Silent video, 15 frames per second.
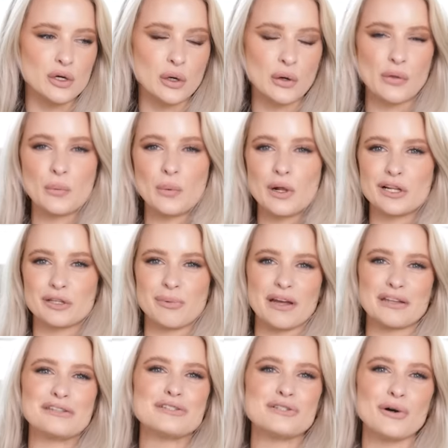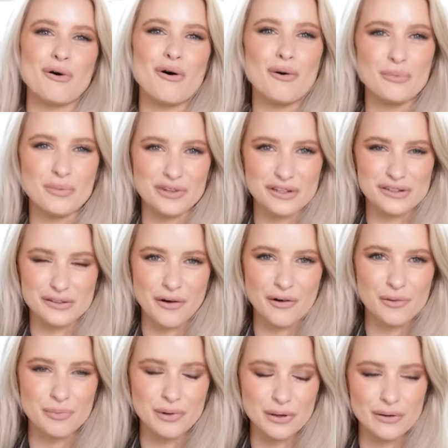took the world by storm with the
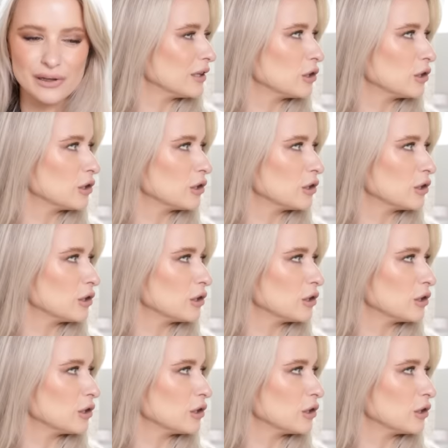sock boot.